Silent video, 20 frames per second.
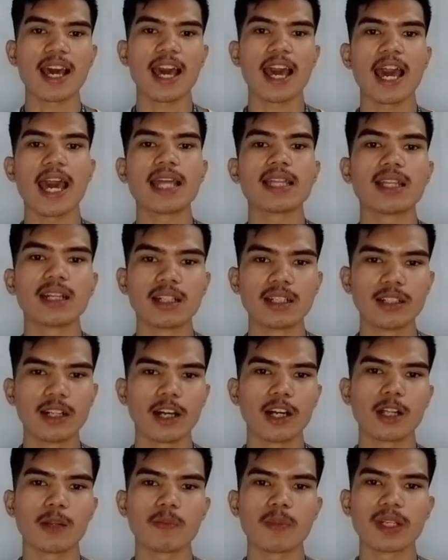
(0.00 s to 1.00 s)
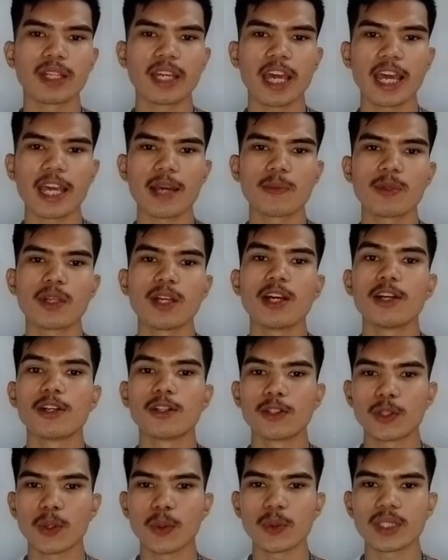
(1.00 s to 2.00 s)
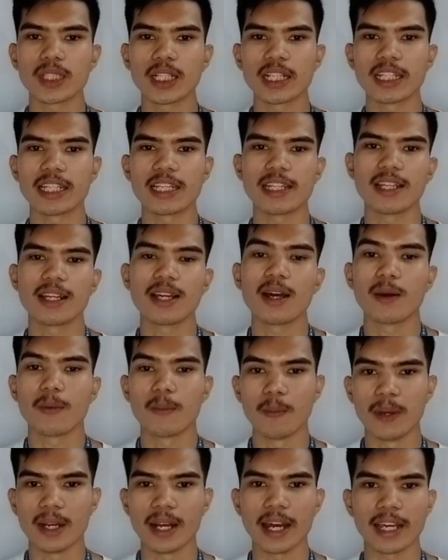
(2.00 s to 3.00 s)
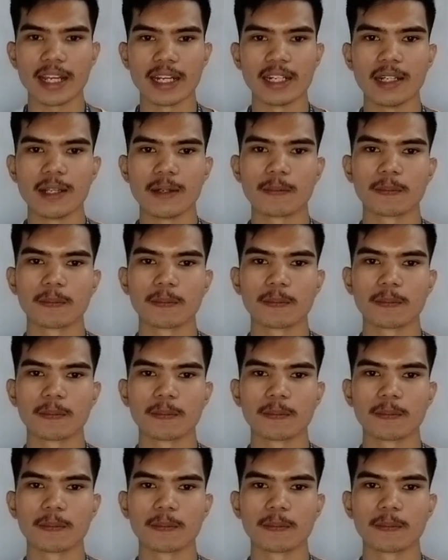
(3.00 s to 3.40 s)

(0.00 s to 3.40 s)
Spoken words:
and the girl became totally blind.